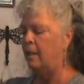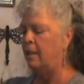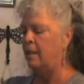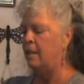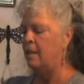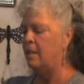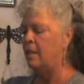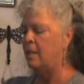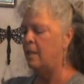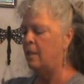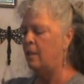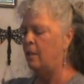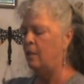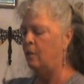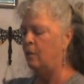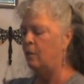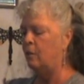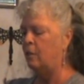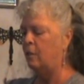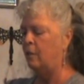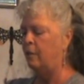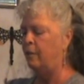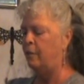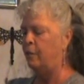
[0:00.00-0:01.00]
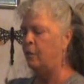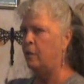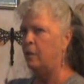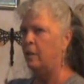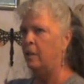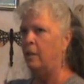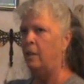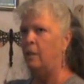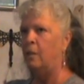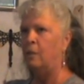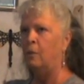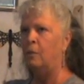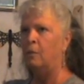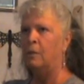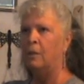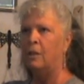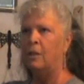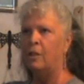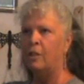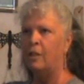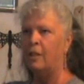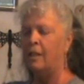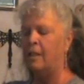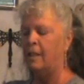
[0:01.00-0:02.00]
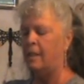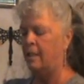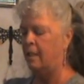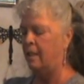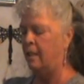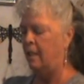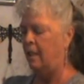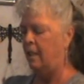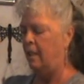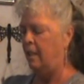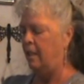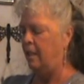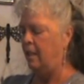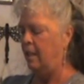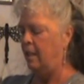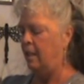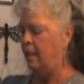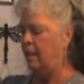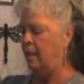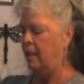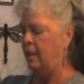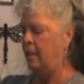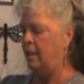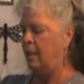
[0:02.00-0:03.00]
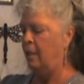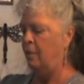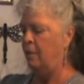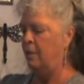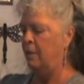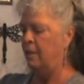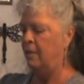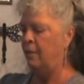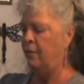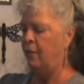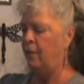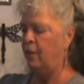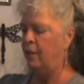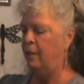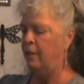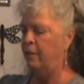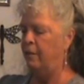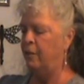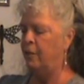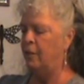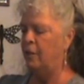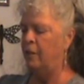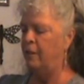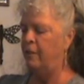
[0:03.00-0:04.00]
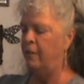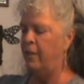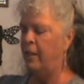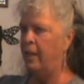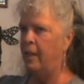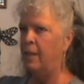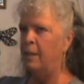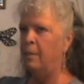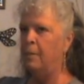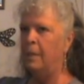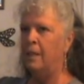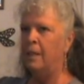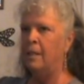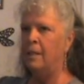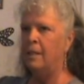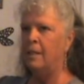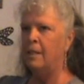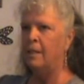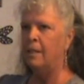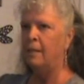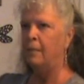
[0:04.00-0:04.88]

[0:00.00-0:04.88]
is so good for you. It just you know, is full of good vitamins